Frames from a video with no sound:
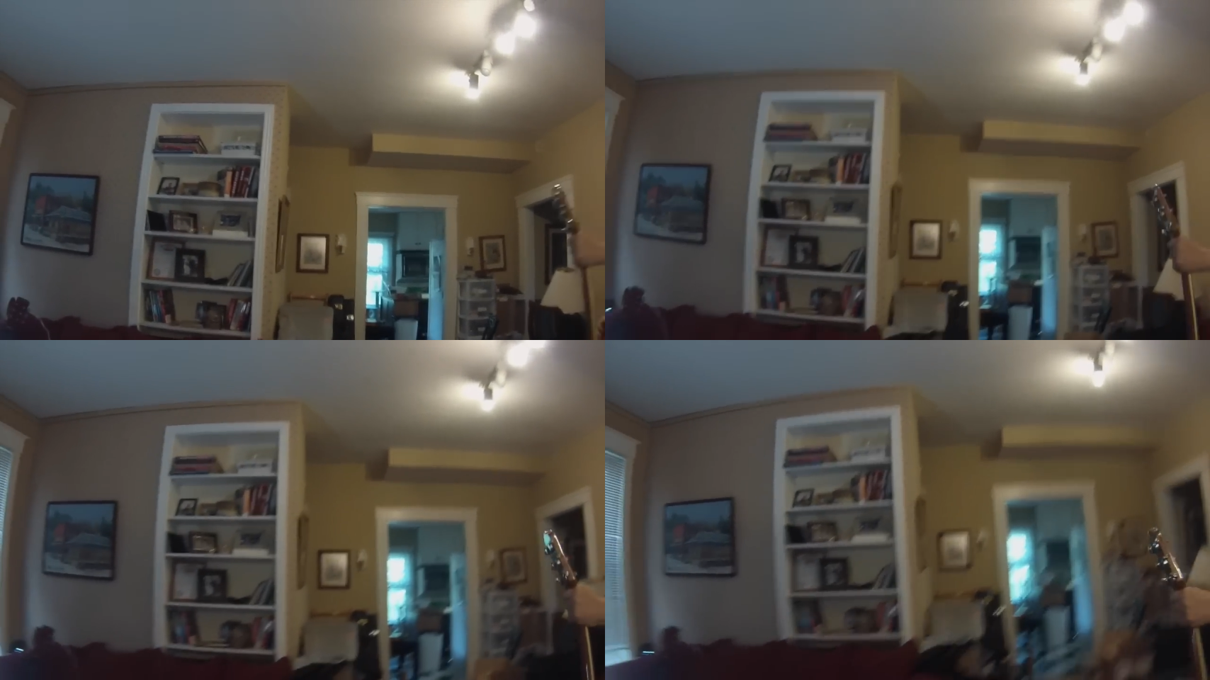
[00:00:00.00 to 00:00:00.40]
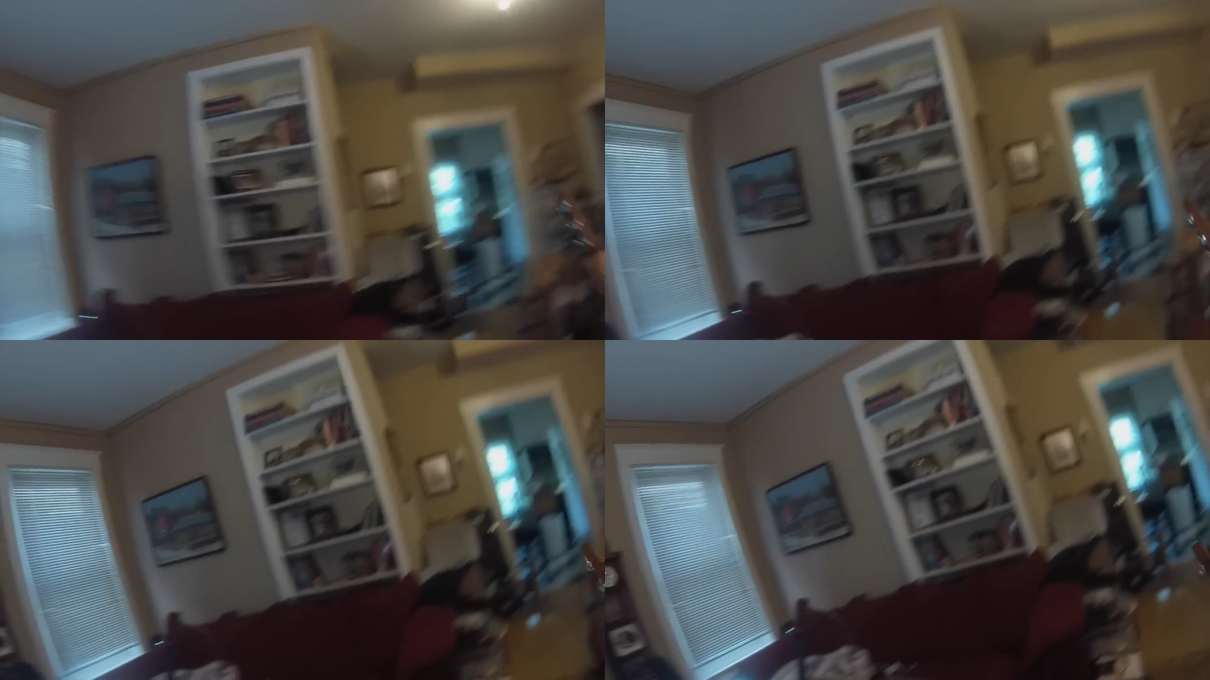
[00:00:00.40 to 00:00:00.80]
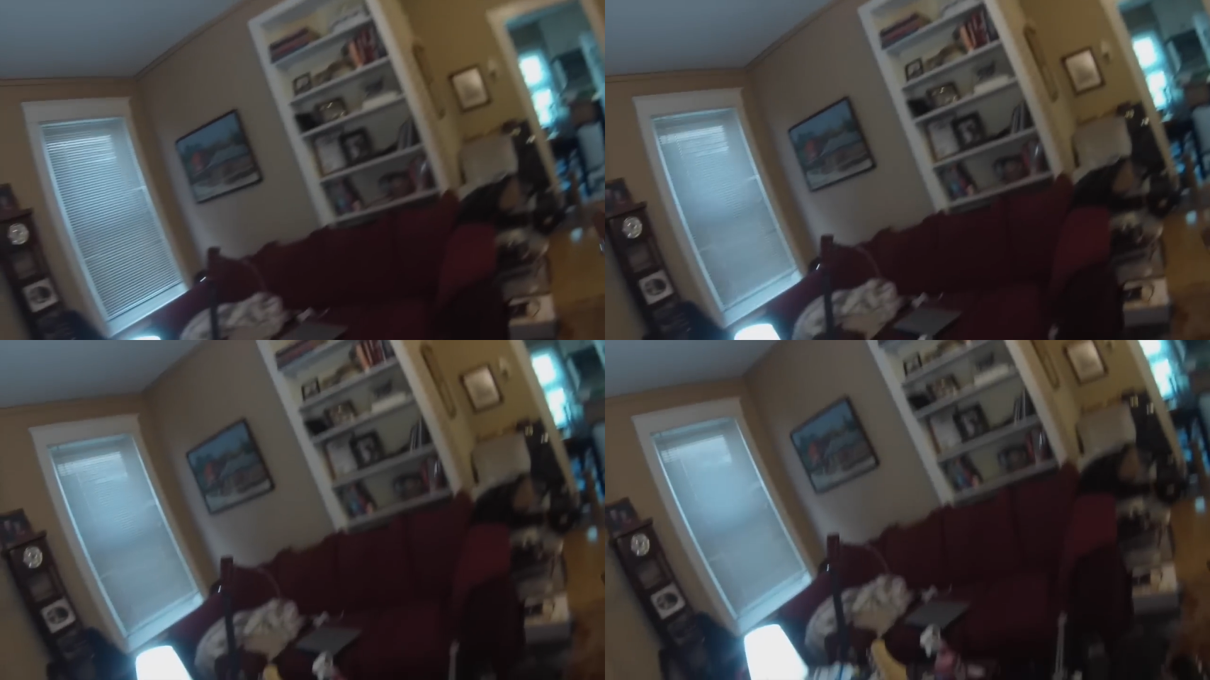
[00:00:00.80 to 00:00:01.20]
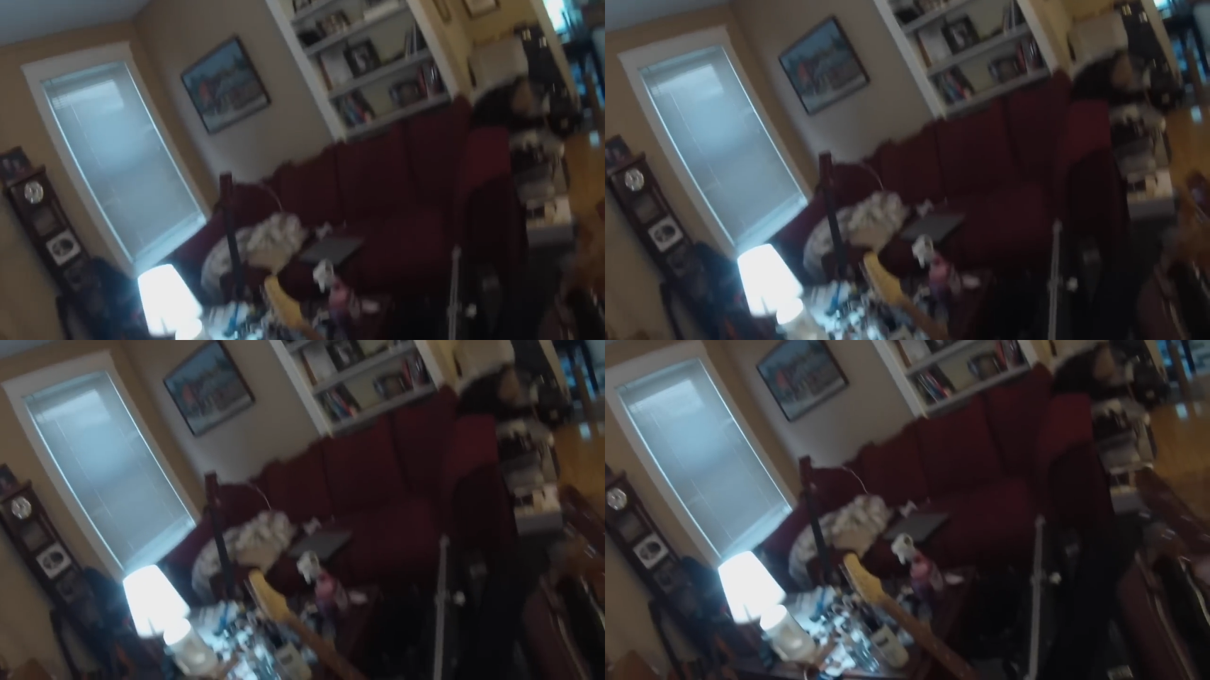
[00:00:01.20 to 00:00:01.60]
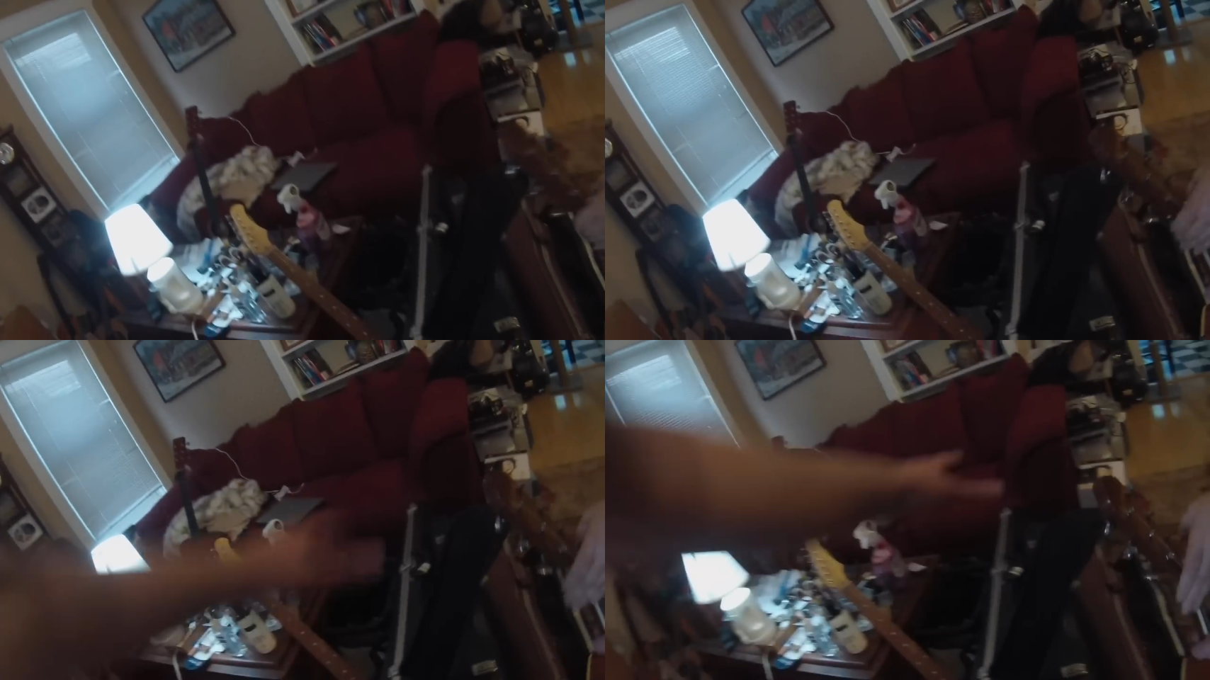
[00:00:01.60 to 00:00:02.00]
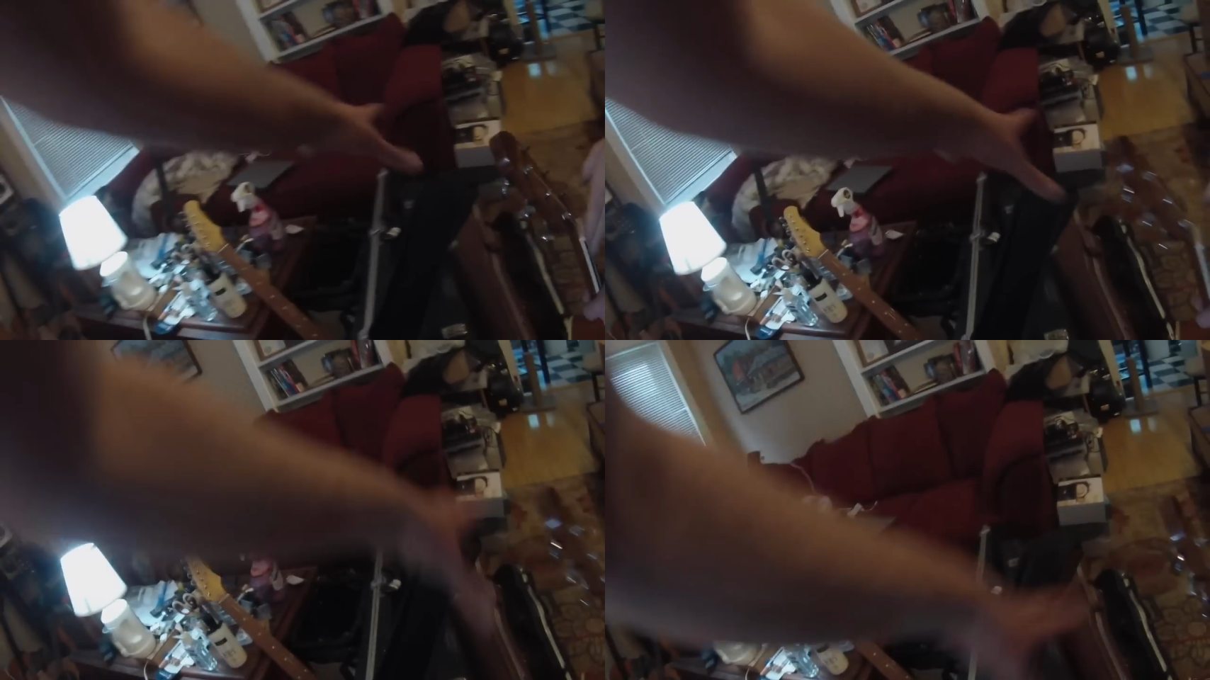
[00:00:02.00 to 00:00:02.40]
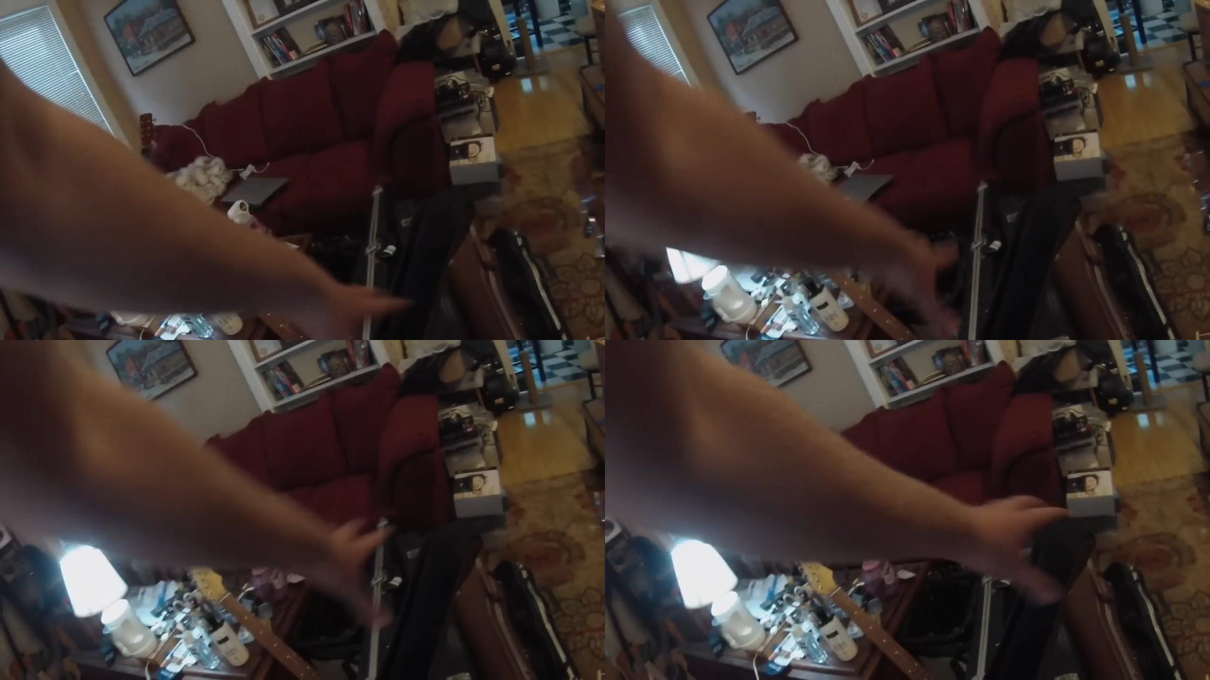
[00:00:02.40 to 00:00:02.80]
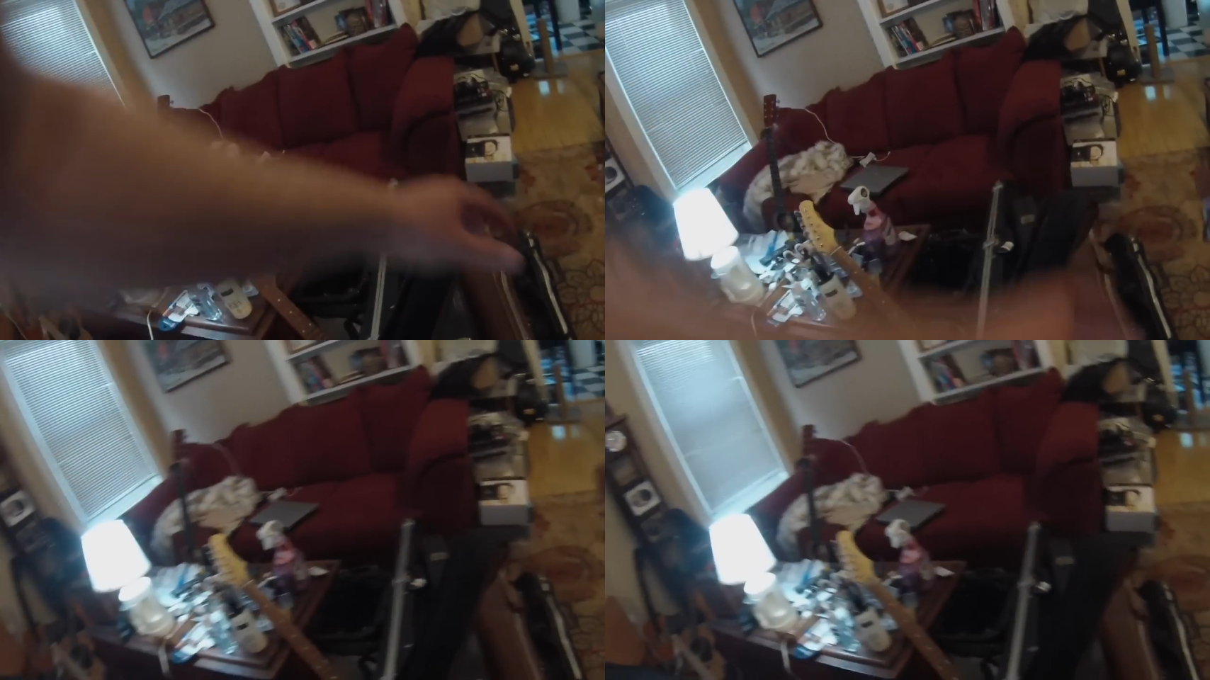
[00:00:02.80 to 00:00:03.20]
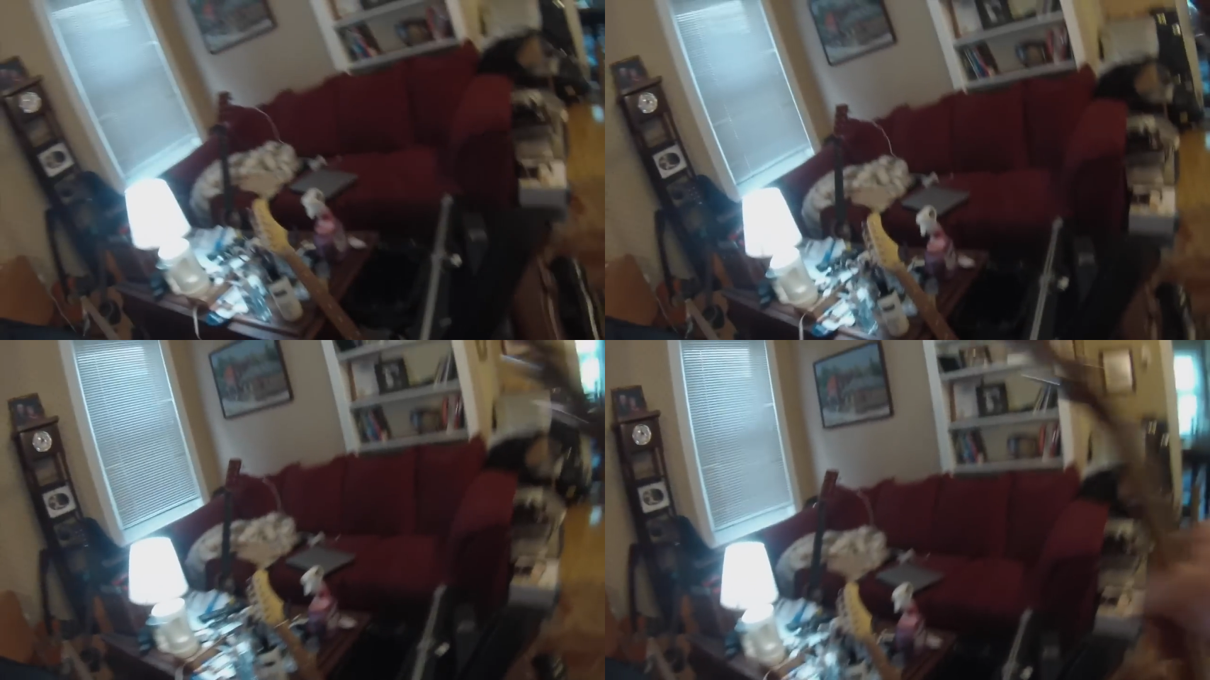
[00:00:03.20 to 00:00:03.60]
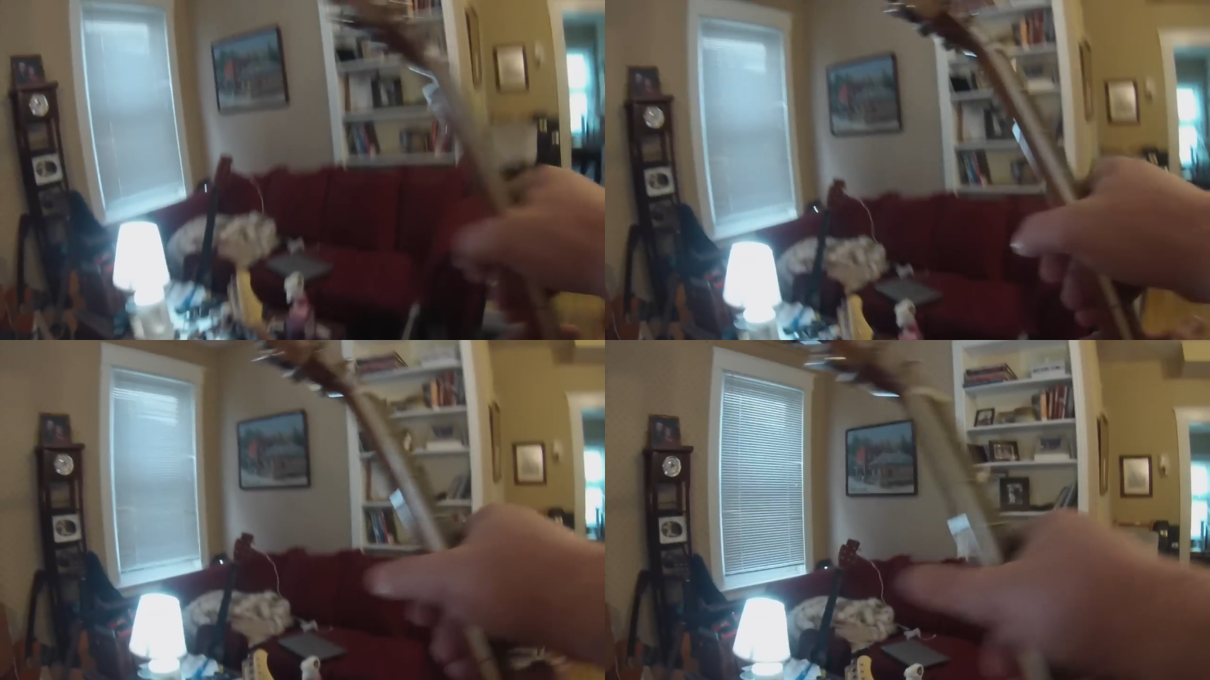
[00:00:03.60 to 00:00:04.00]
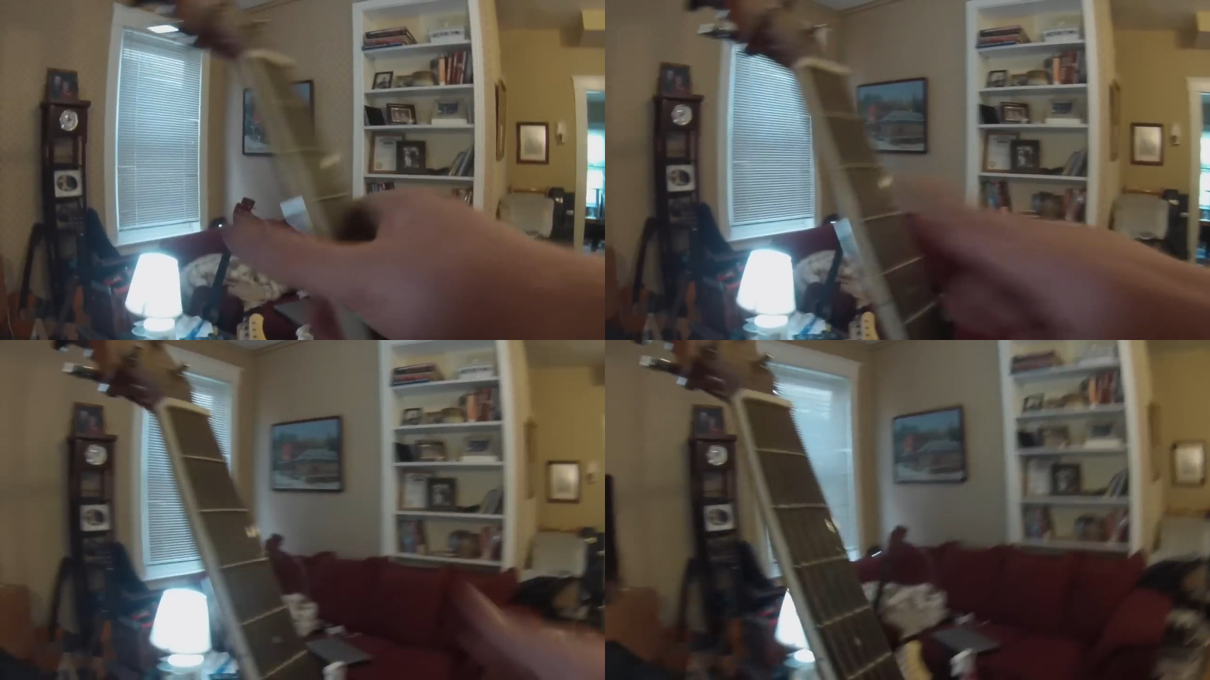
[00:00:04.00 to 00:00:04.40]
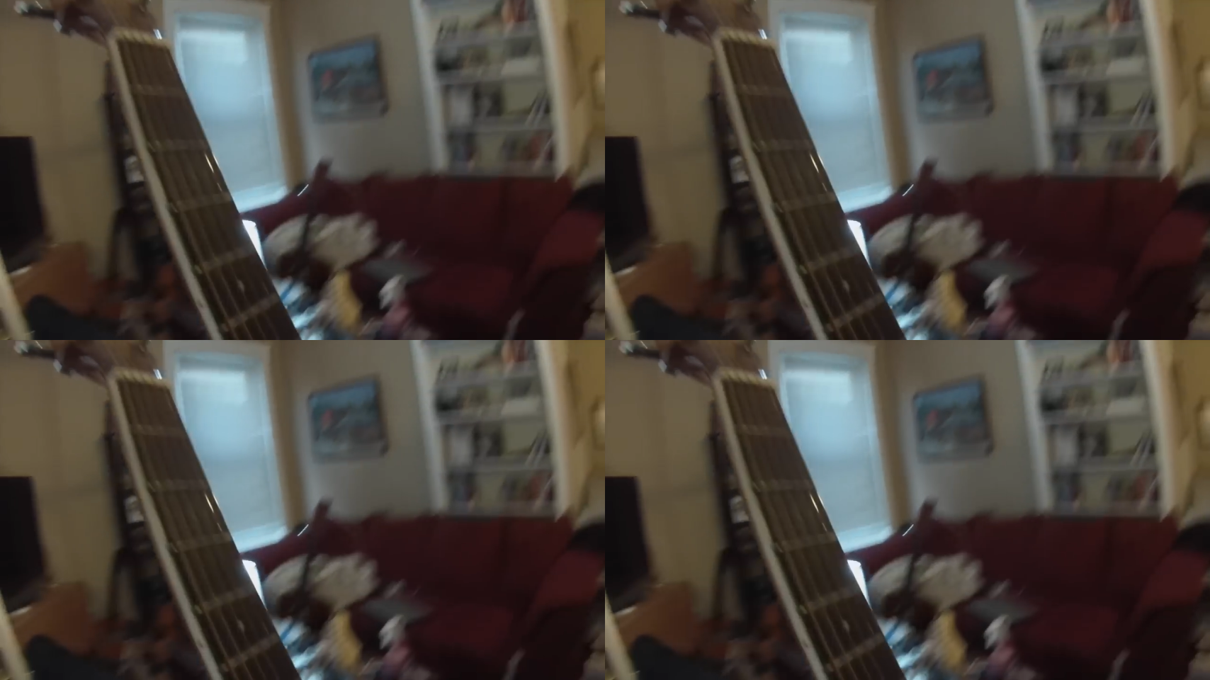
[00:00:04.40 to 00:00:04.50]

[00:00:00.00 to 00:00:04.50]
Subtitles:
[unreadable: no face in view]